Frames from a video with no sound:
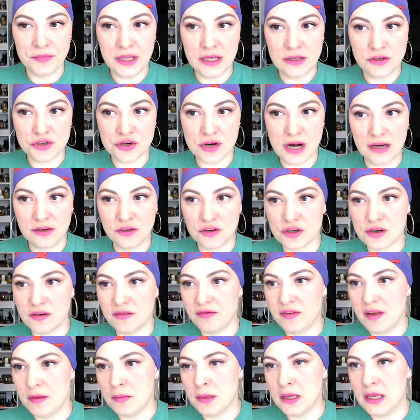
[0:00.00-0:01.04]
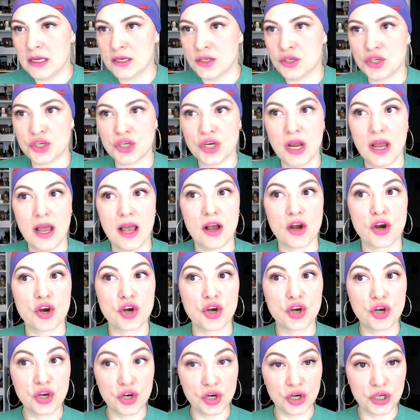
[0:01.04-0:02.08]
director of image,
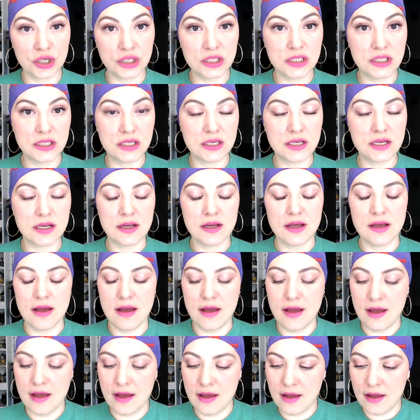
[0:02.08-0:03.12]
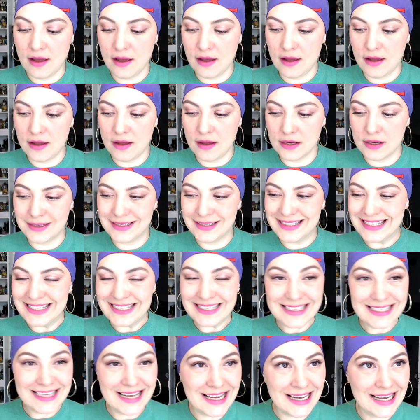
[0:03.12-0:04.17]
good
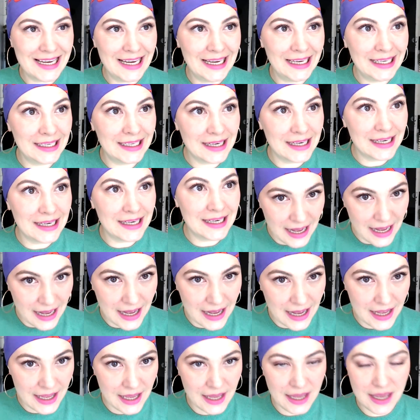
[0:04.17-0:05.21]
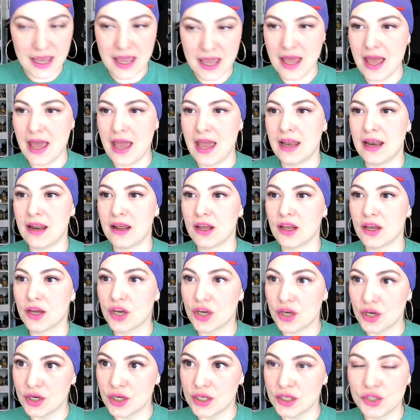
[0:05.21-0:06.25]
design eye, and a
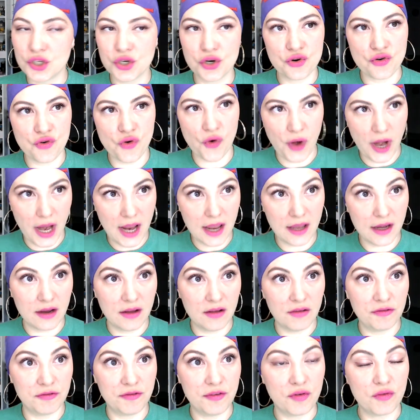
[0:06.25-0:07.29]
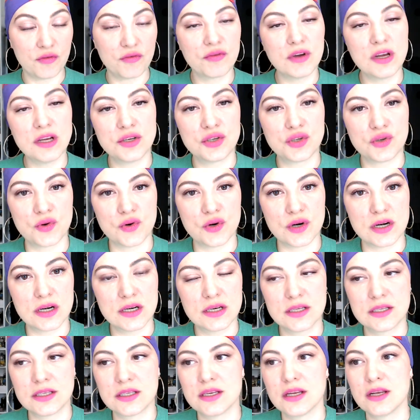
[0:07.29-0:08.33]
good creative
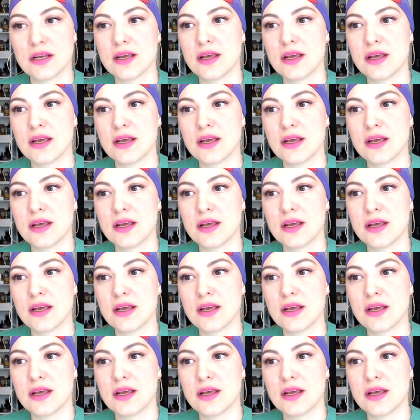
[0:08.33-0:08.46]
resource,